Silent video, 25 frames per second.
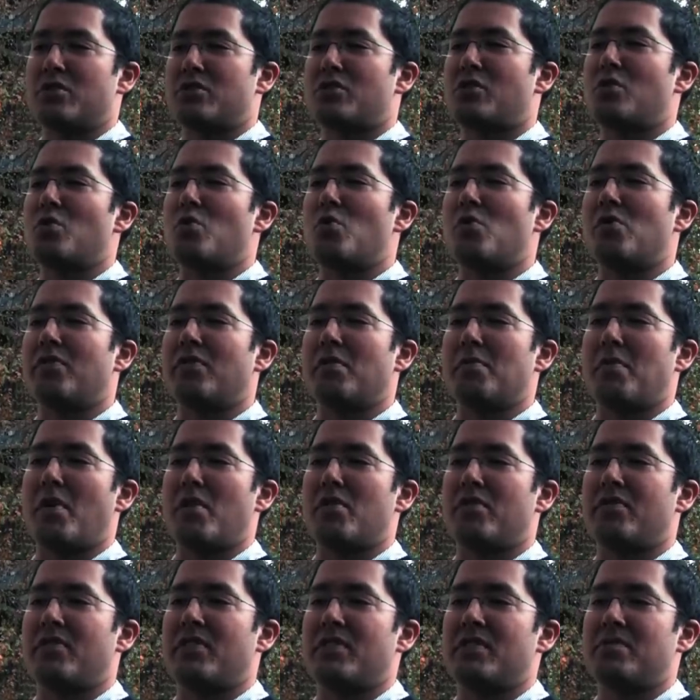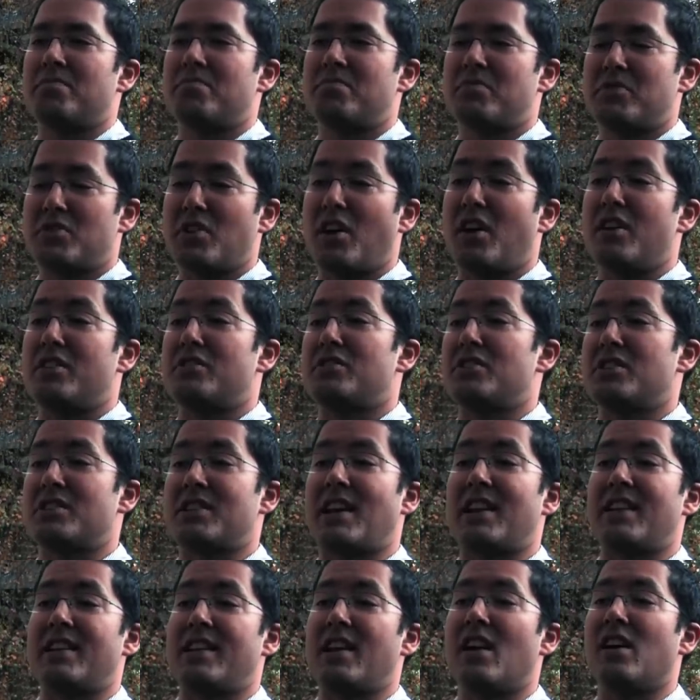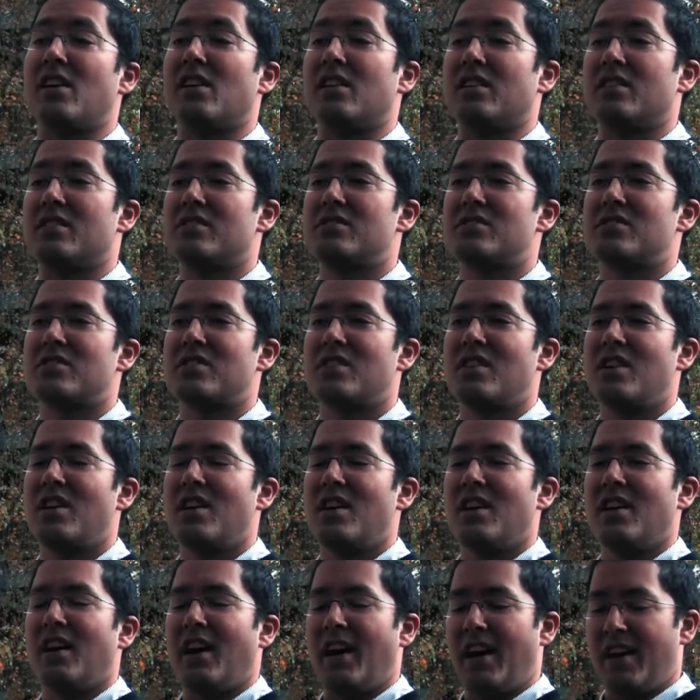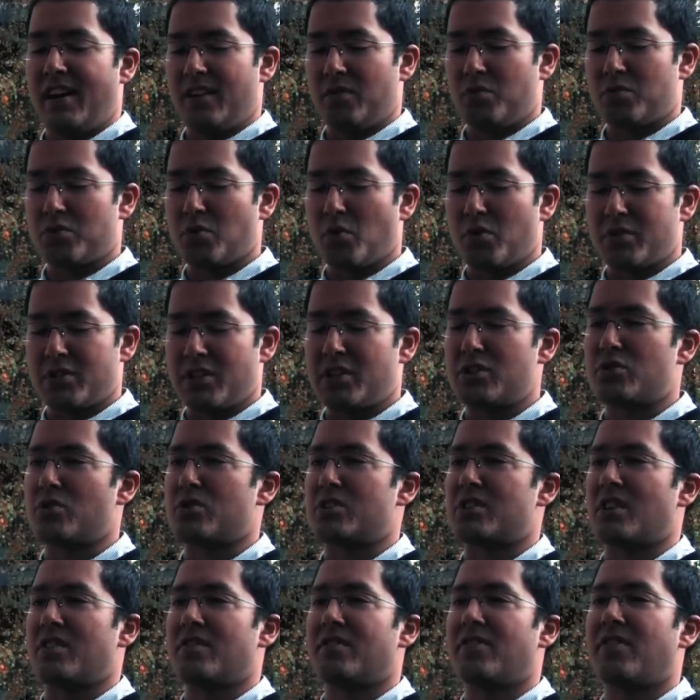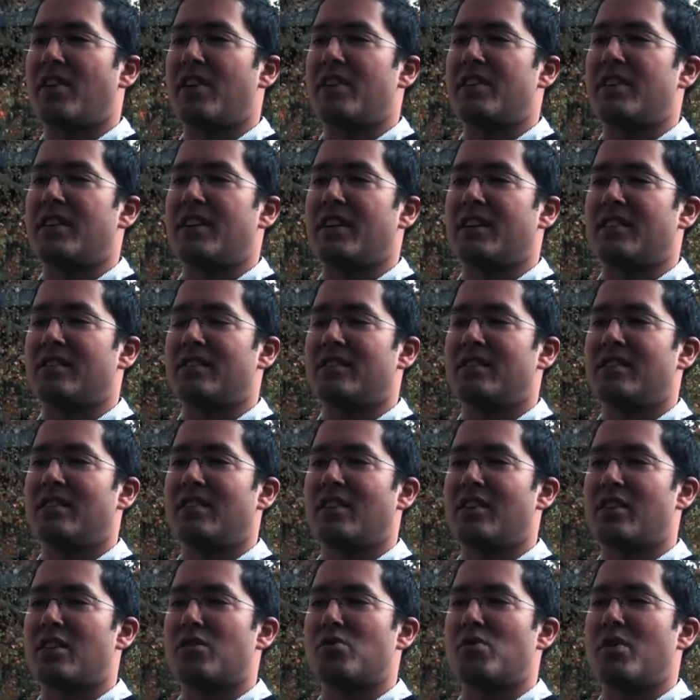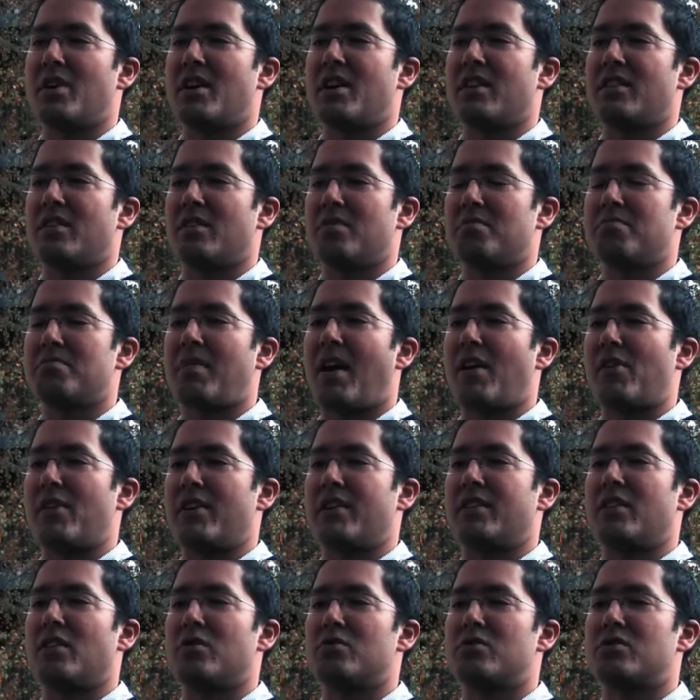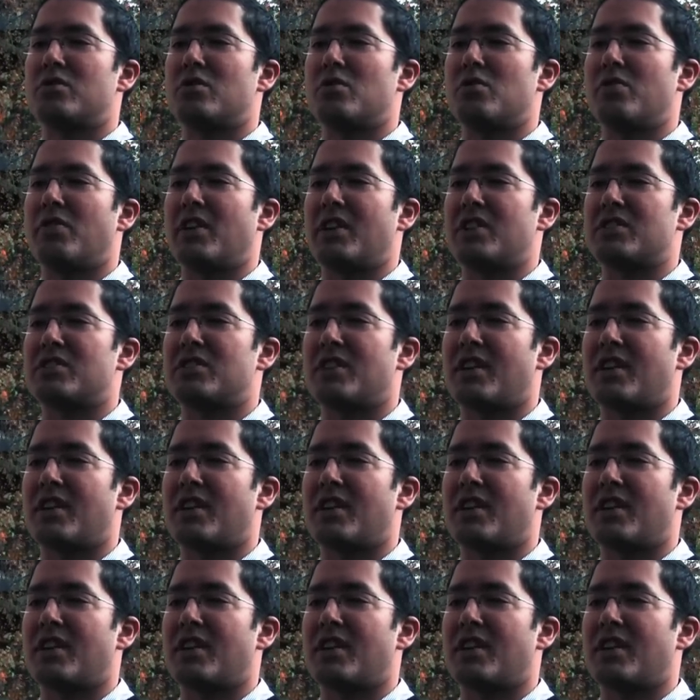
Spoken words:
at school for both the sciences and the arts, and was always interested in finding a career that married those two things